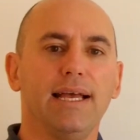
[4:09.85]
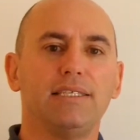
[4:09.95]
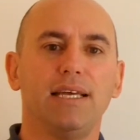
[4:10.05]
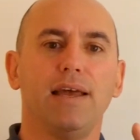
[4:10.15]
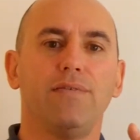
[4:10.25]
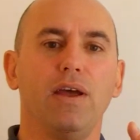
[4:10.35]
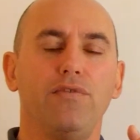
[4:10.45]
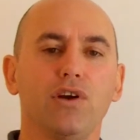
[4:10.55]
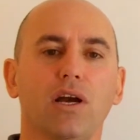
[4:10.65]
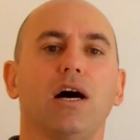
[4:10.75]
is
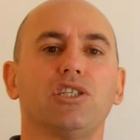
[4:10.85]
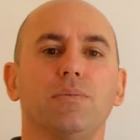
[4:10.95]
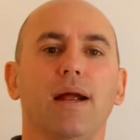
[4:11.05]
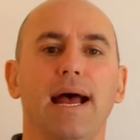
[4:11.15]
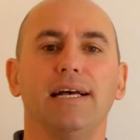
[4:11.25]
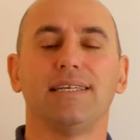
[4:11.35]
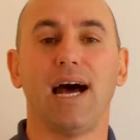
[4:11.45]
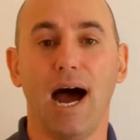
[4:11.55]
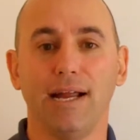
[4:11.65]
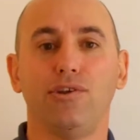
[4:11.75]
if your customer has an
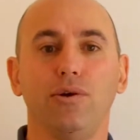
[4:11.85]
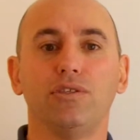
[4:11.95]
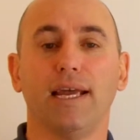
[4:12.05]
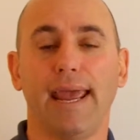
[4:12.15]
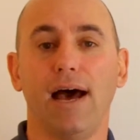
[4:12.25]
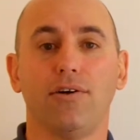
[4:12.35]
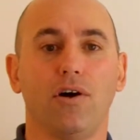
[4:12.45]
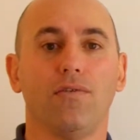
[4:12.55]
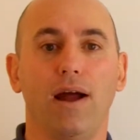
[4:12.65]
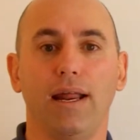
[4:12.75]
iTunes account
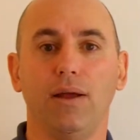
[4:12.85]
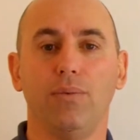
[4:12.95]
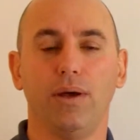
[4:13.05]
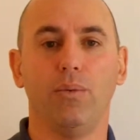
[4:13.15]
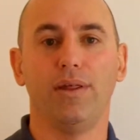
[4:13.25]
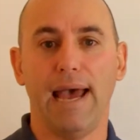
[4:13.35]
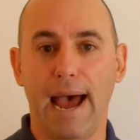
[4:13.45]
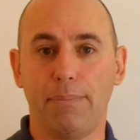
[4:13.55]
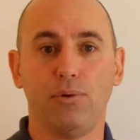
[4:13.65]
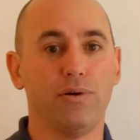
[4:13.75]
already with
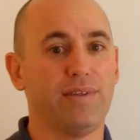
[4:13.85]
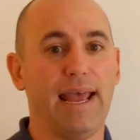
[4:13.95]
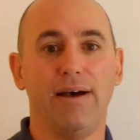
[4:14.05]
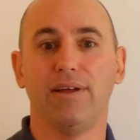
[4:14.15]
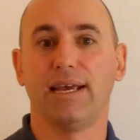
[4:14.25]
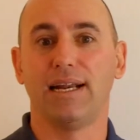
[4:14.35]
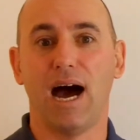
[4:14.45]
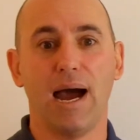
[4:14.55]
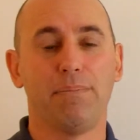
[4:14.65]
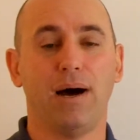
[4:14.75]
Apple, if they have like an
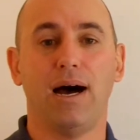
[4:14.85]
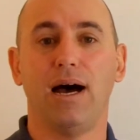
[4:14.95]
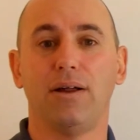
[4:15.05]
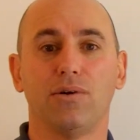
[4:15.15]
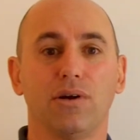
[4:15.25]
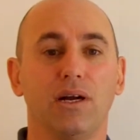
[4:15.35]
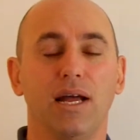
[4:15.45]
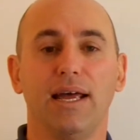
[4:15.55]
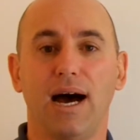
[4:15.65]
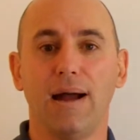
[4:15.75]
iPod or
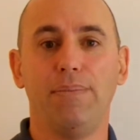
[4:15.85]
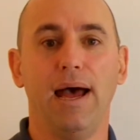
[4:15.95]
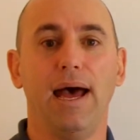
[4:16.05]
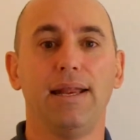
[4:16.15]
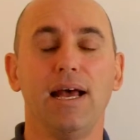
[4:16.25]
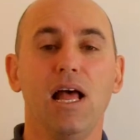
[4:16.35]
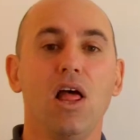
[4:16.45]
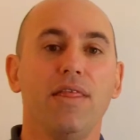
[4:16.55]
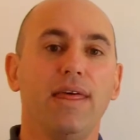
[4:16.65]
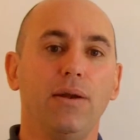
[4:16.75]
an iPad,
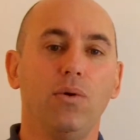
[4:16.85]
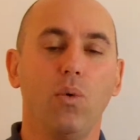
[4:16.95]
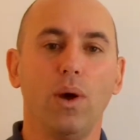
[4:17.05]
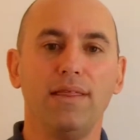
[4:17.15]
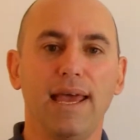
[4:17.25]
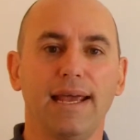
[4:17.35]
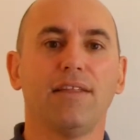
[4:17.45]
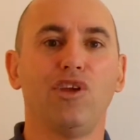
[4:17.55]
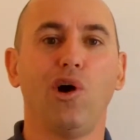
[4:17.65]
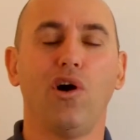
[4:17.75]
then when they
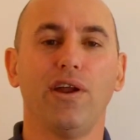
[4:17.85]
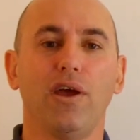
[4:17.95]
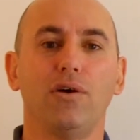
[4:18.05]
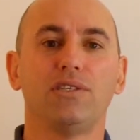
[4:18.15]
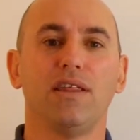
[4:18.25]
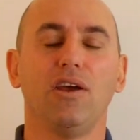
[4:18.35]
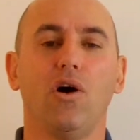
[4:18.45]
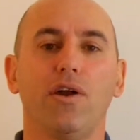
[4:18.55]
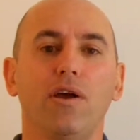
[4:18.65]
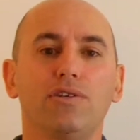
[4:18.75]
get the
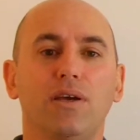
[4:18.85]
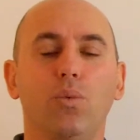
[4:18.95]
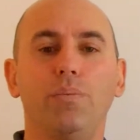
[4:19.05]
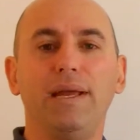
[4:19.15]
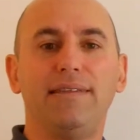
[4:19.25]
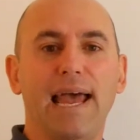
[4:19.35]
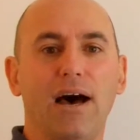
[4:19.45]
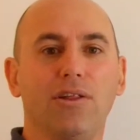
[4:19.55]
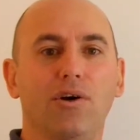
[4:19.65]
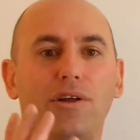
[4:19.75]
audios will be
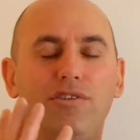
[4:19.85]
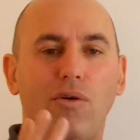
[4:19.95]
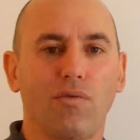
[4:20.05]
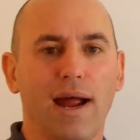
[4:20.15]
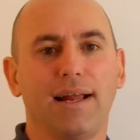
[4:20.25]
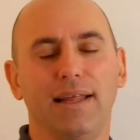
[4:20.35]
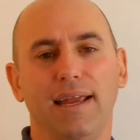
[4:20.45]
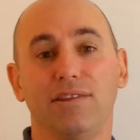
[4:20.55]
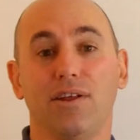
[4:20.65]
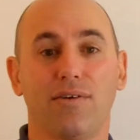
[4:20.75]
downloaded
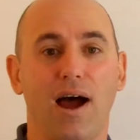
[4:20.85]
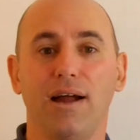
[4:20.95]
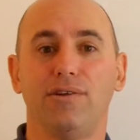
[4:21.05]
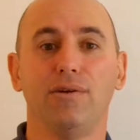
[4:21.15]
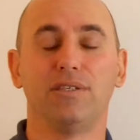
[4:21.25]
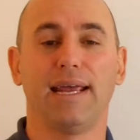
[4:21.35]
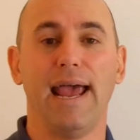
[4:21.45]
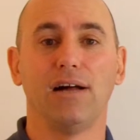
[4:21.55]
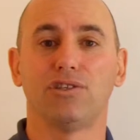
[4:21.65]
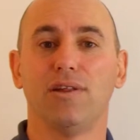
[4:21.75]
directly into their iTunes
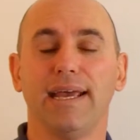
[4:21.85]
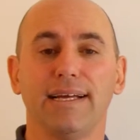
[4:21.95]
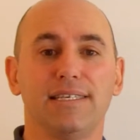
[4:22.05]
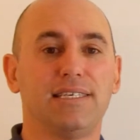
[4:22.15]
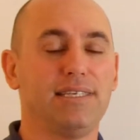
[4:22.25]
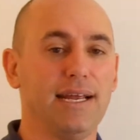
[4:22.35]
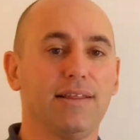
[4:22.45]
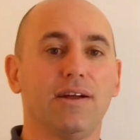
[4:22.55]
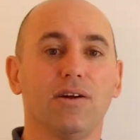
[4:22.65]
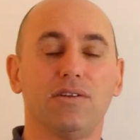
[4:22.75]
account. So they can
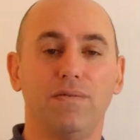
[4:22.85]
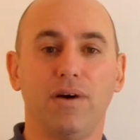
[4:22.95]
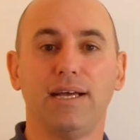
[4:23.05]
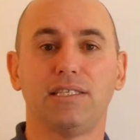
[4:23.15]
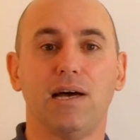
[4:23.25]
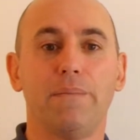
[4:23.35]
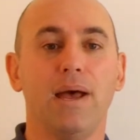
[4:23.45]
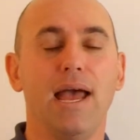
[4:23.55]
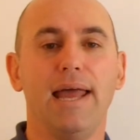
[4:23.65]
sync their device up